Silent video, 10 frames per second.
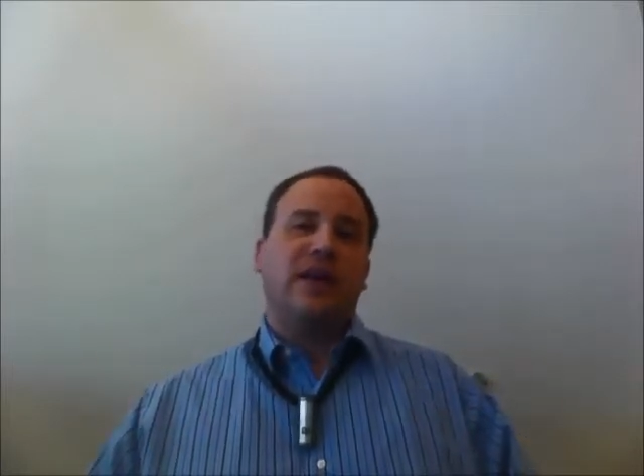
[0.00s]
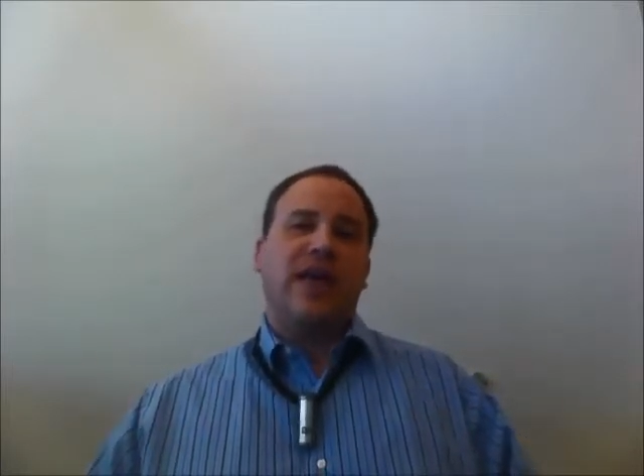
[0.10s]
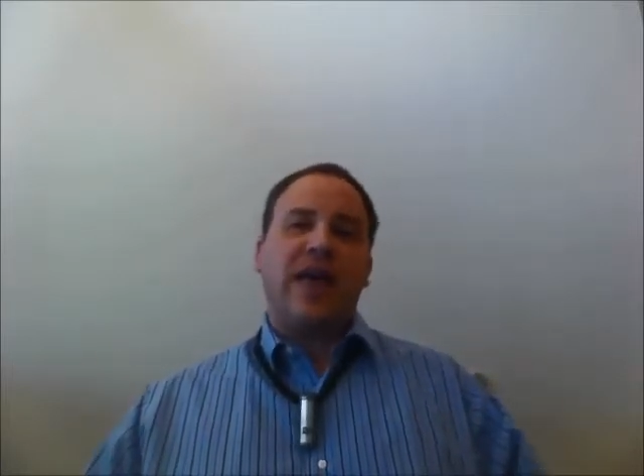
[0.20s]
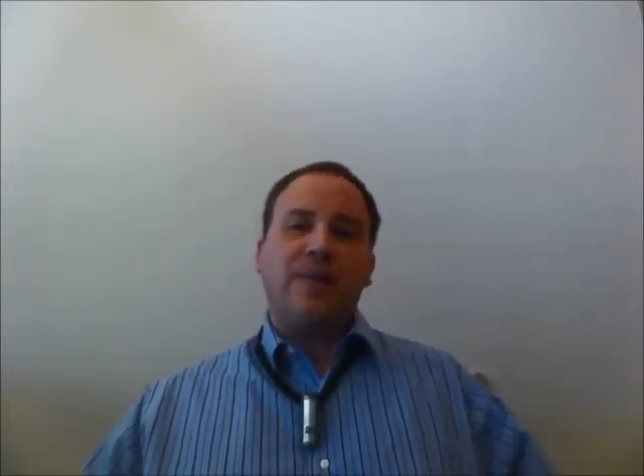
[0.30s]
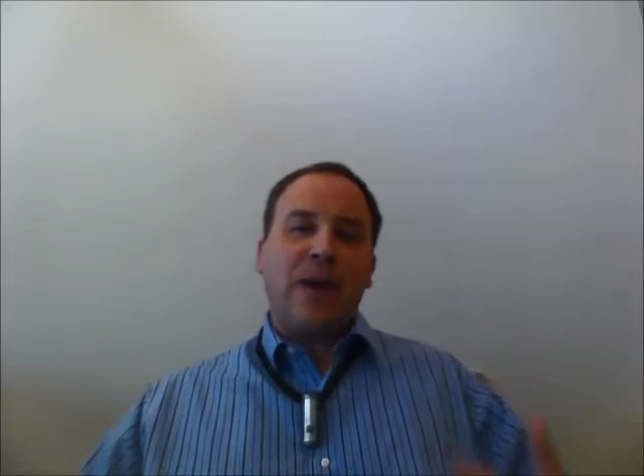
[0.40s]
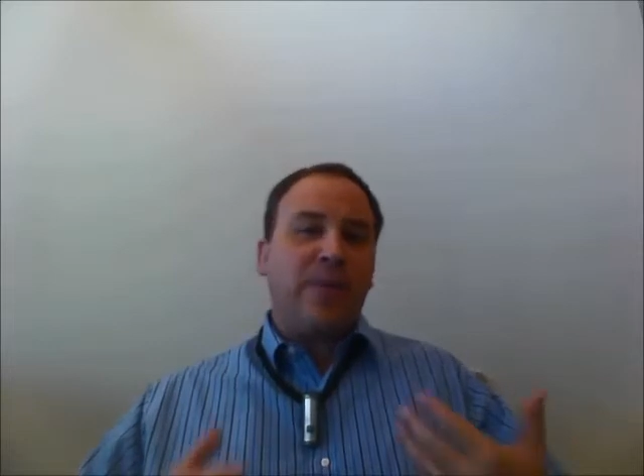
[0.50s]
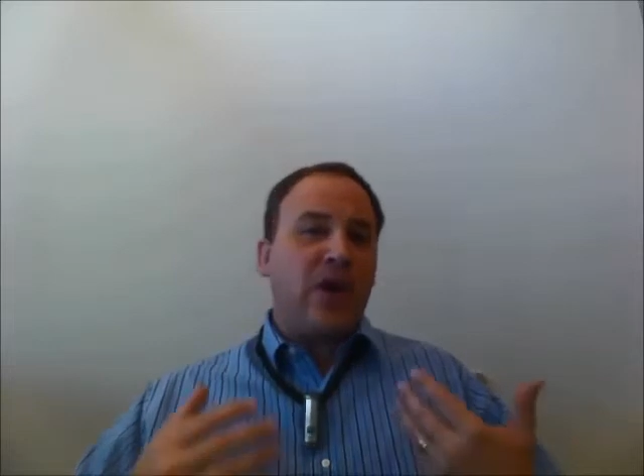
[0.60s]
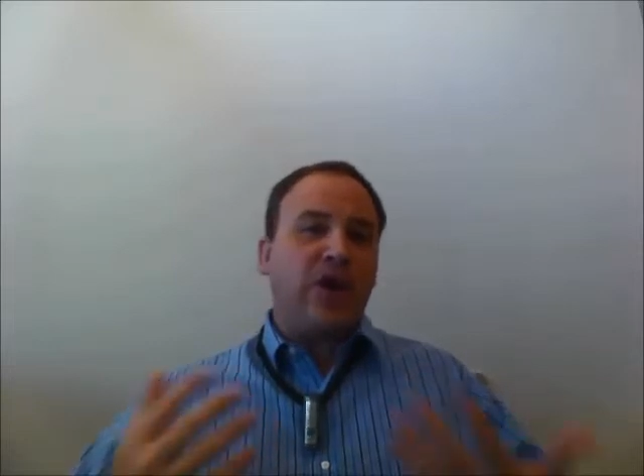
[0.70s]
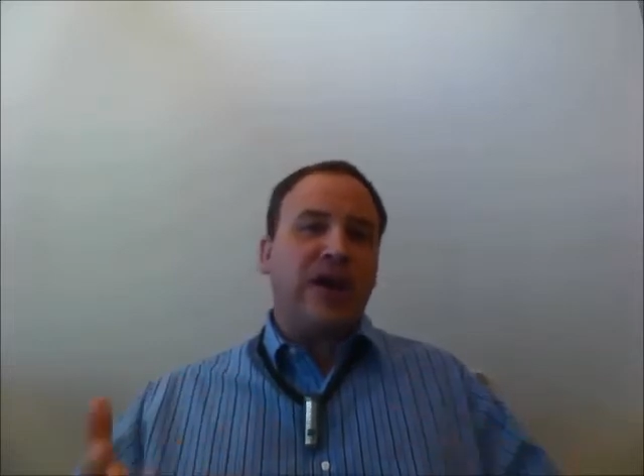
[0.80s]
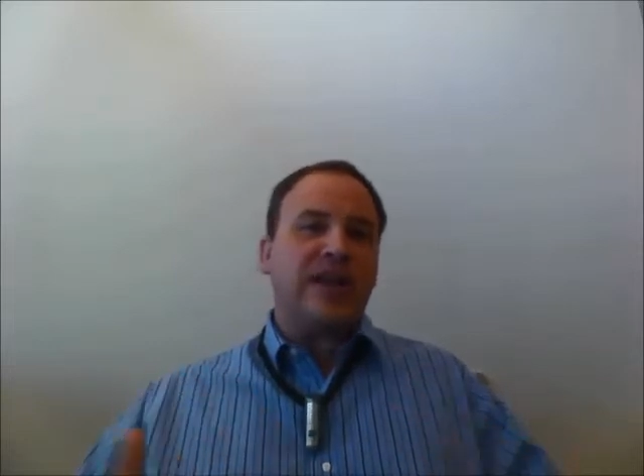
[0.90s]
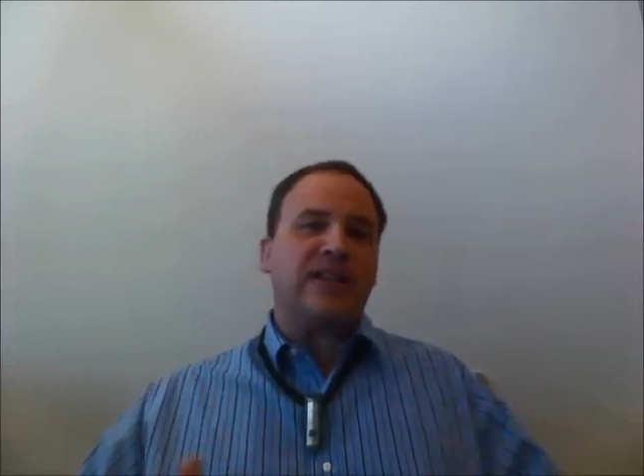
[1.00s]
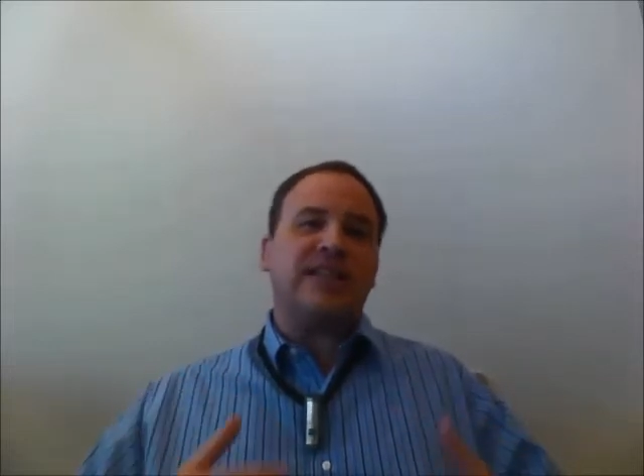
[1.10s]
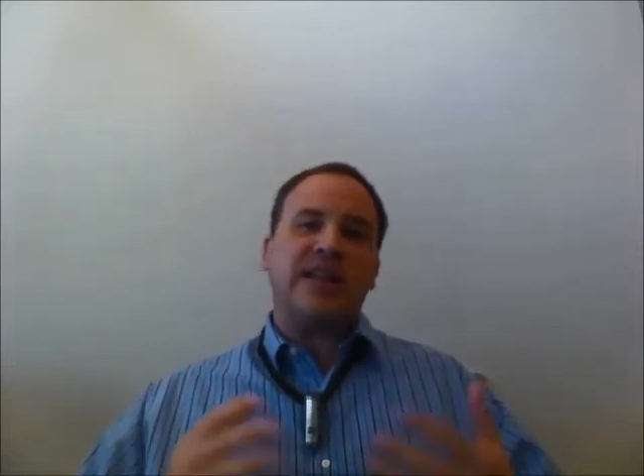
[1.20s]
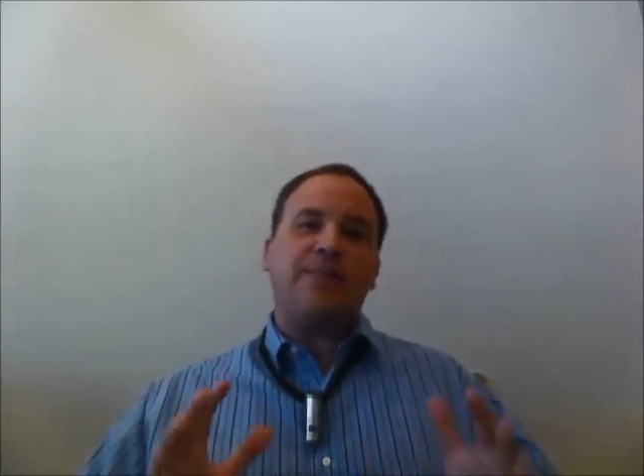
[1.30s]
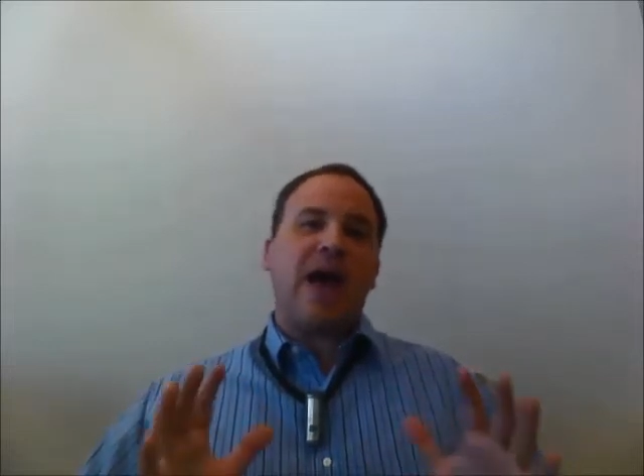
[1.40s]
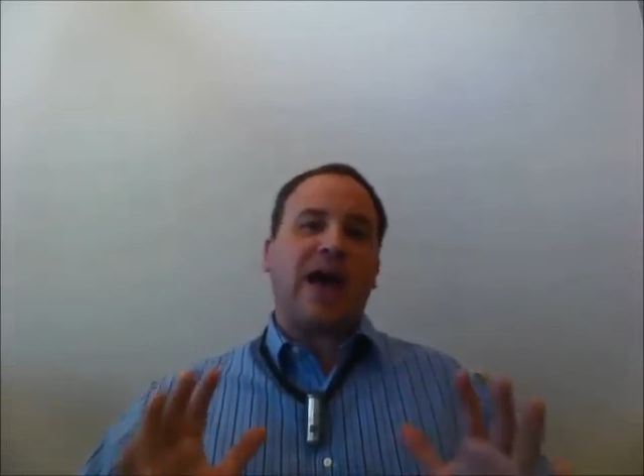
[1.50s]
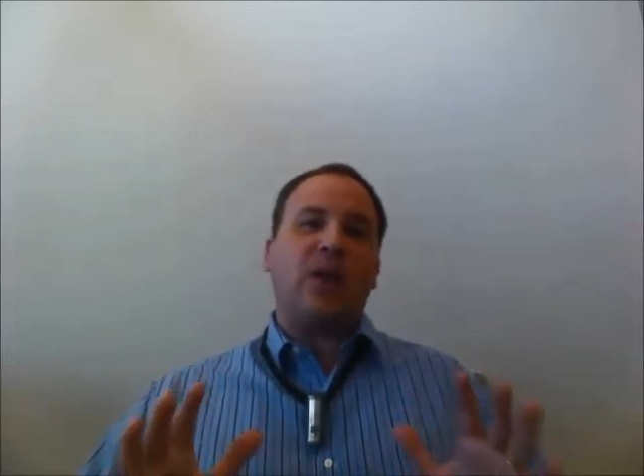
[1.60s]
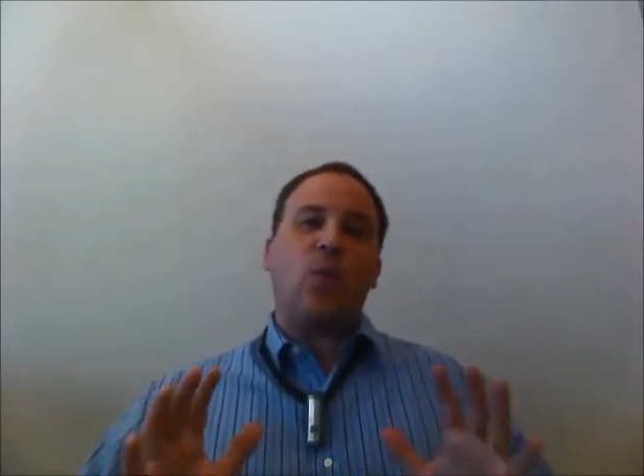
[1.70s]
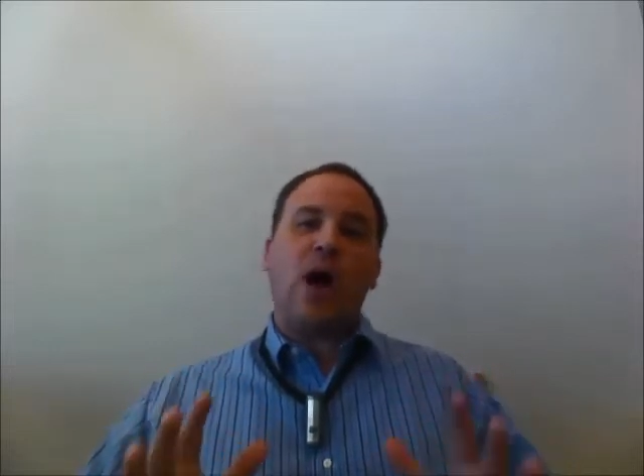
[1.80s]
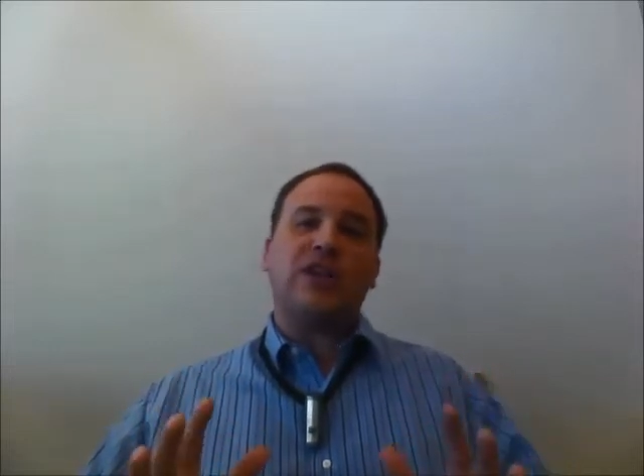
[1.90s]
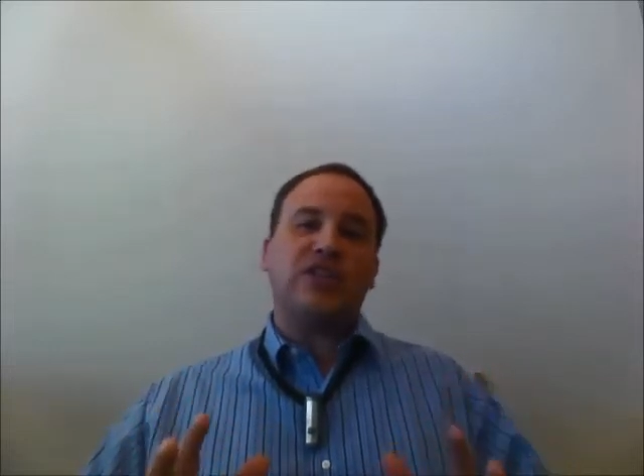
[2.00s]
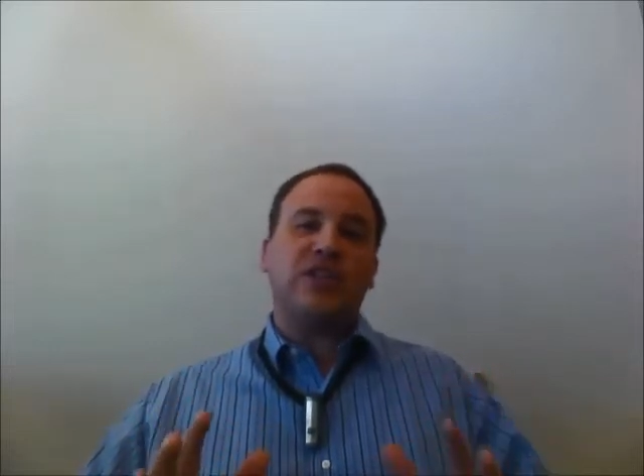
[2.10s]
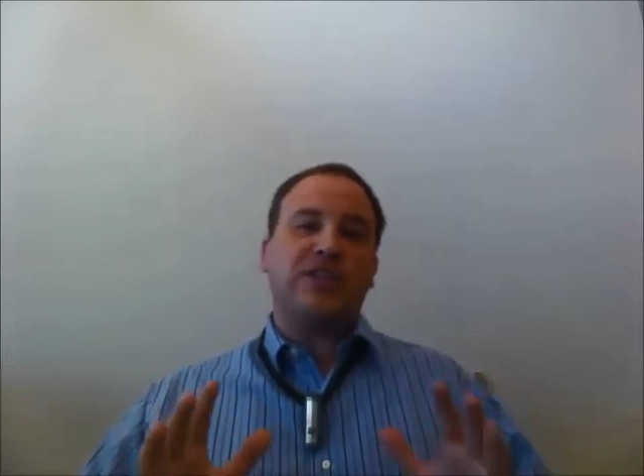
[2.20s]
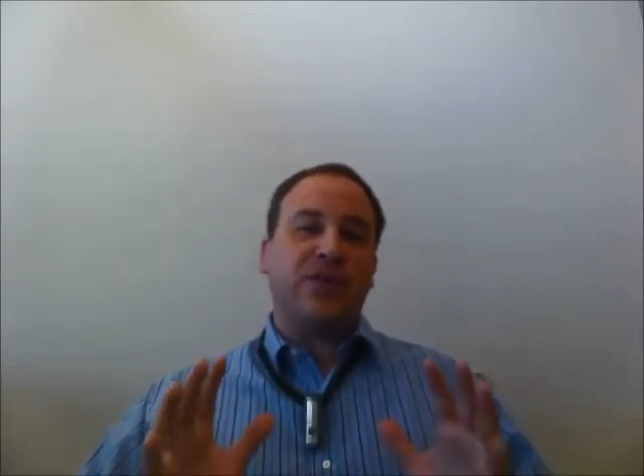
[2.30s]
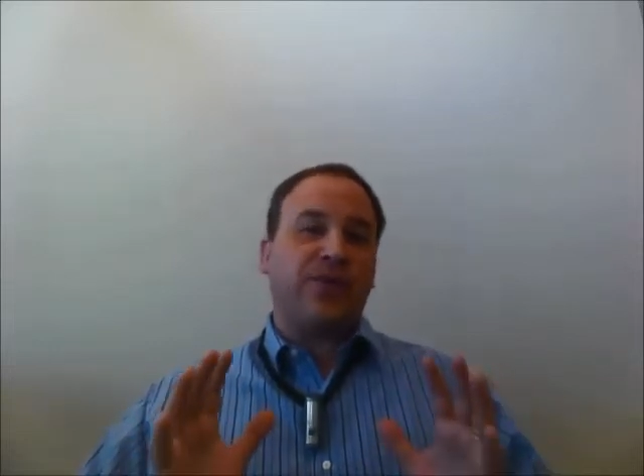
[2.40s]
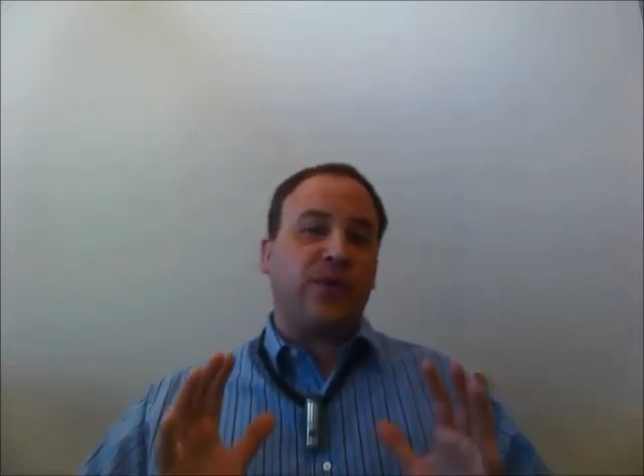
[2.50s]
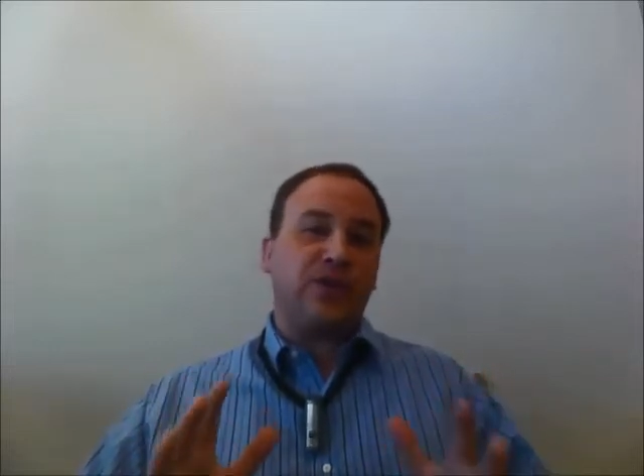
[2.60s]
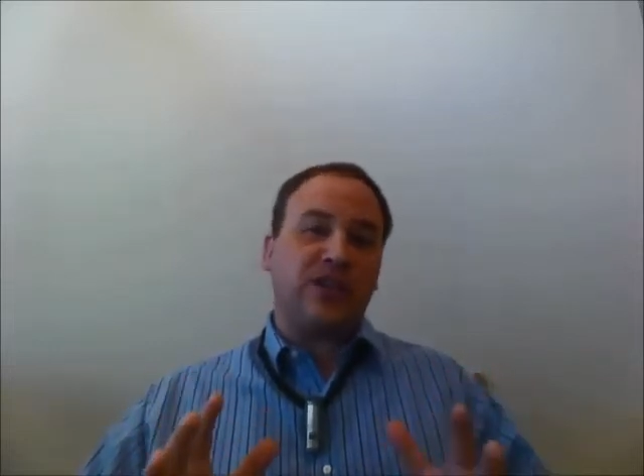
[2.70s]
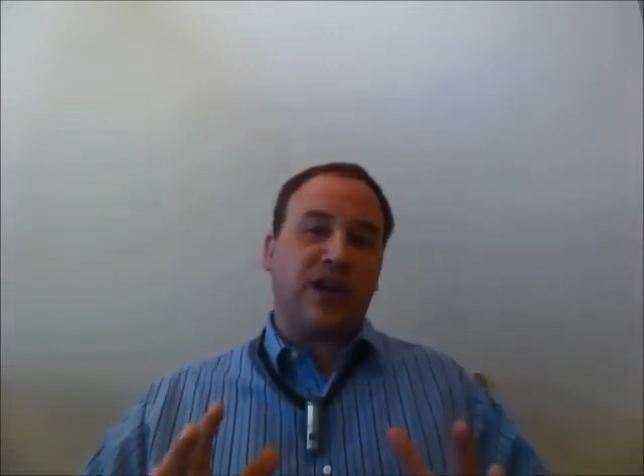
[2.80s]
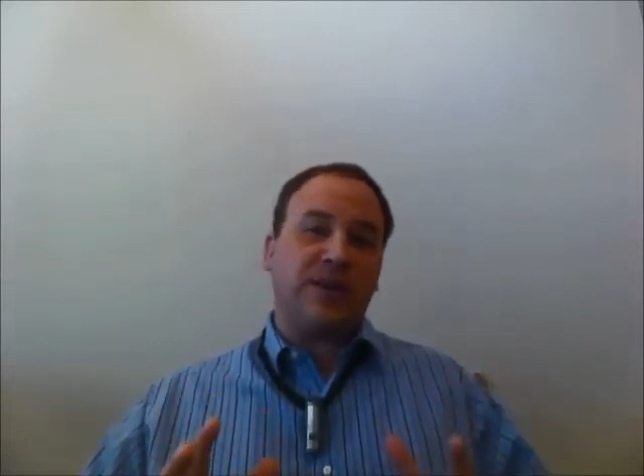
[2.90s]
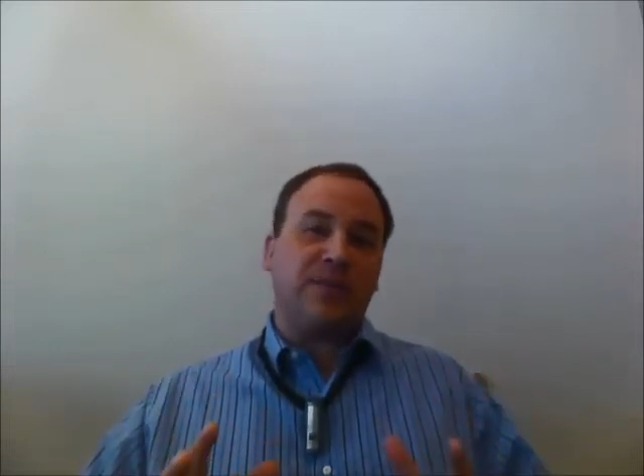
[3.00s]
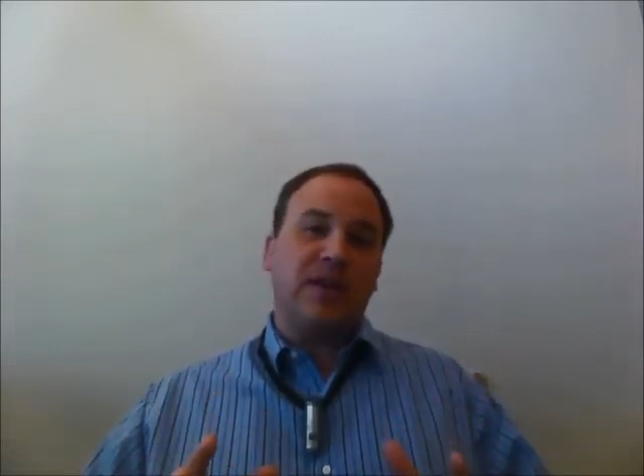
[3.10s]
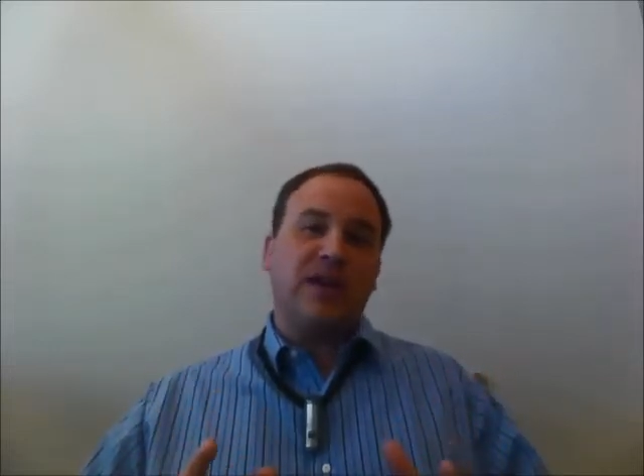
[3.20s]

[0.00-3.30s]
It might be a good idea to sit back and watch these for the first time,